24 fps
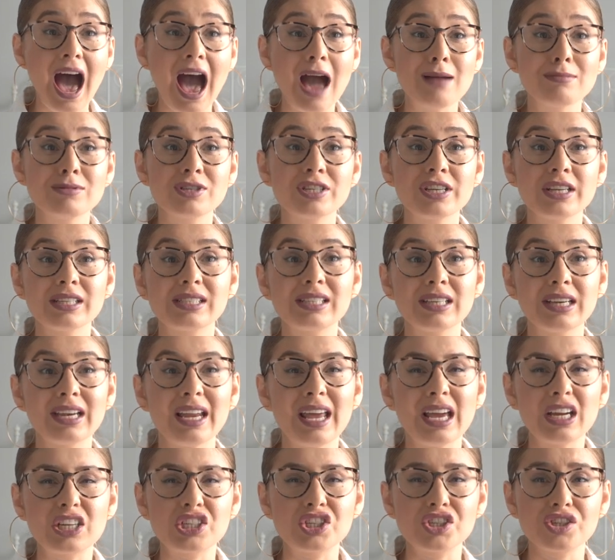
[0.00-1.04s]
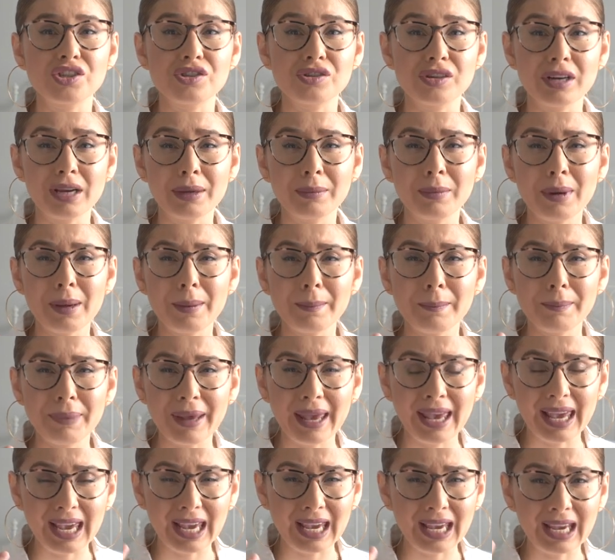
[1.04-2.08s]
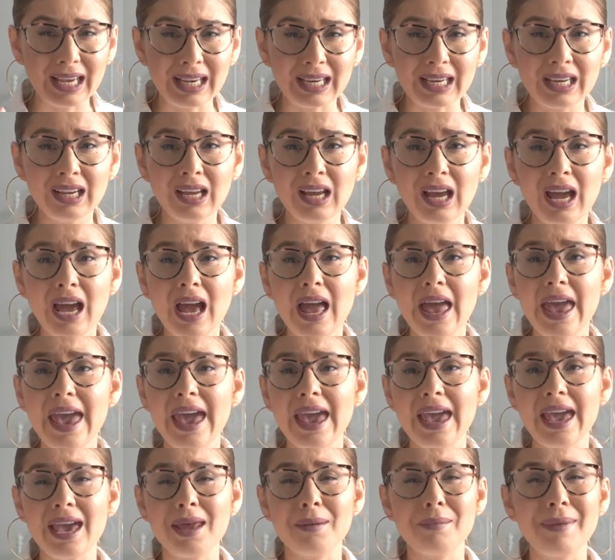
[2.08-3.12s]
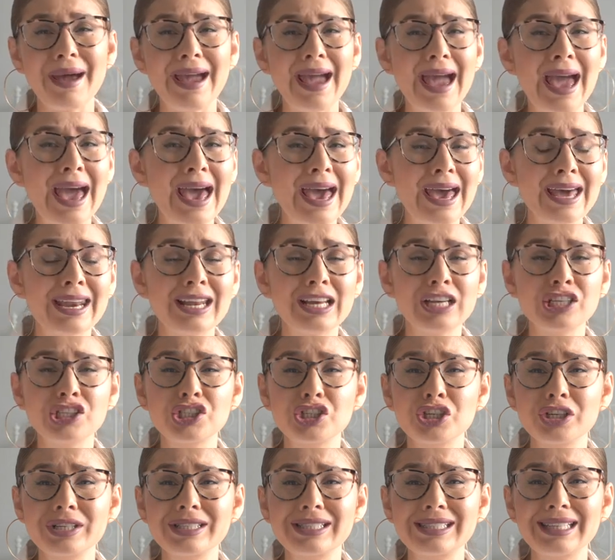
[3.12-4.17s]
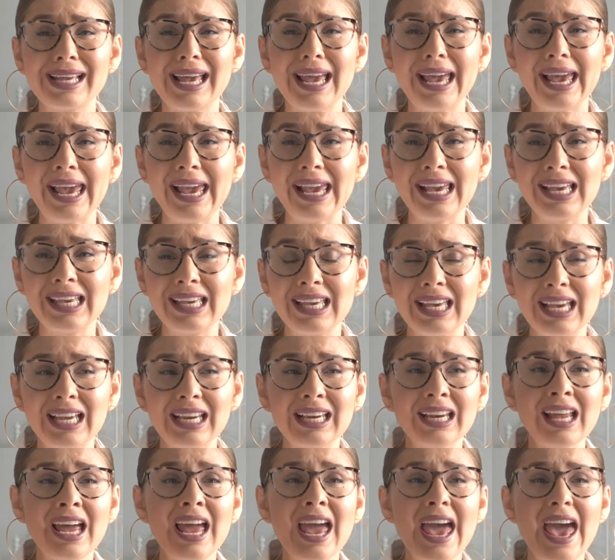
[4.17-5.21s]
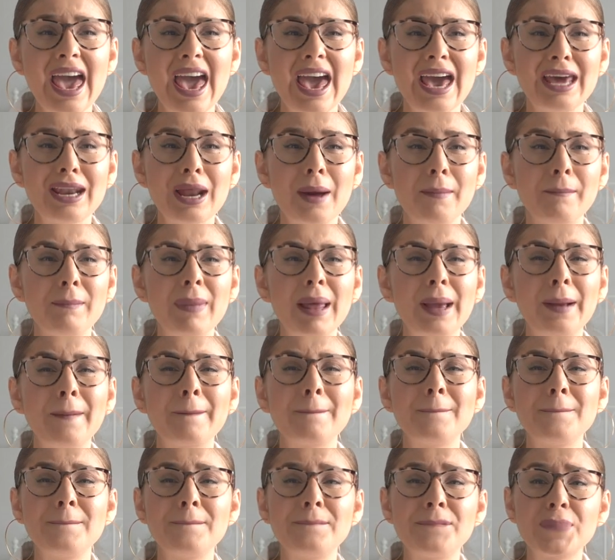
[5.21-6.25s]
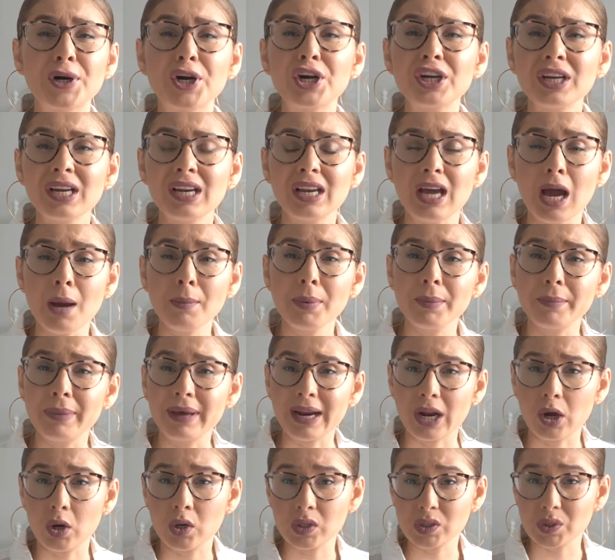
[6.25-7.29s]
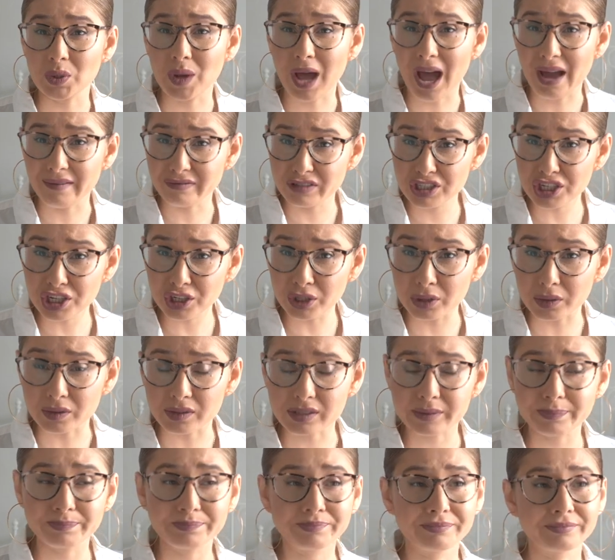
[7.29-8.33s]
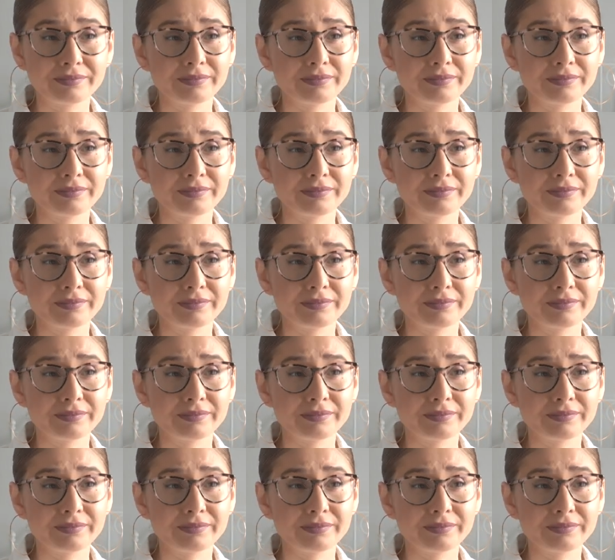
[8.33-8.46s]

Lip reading: I'm just in extreme pain and my head is just aching and I'm like burning up, but I also have chills.